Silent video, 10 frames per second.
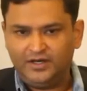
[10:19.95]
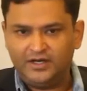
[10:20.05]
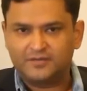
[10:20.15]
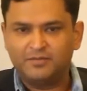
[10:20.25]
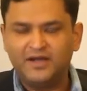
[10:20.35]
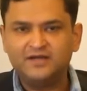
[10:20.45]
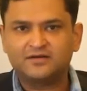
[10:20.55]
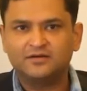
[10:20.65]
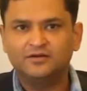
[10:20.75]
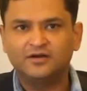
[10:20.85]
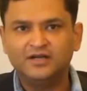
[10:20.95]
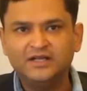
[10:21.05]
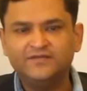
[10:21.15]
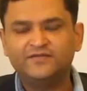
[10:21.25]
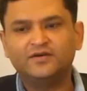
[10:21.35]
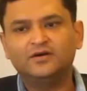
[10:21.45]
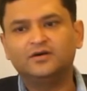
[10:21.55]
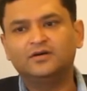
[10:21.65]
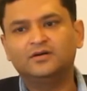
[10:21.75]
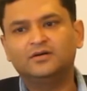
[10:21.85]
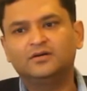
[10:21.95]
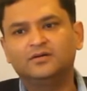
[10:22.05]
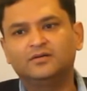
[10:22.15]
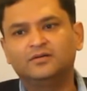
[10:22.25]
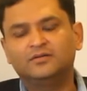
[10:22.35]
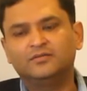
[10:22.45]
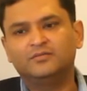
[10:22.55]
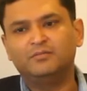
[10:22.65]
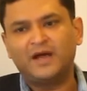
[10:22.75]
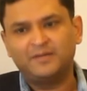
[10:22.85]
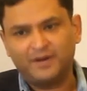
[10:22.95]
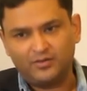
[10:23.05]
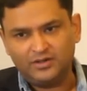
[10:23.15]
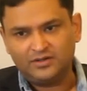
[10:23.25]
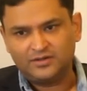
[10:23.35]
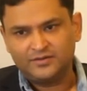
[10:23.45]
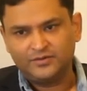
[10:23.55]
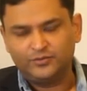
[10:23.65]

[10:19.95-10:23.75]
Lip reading: it might relieve manpower,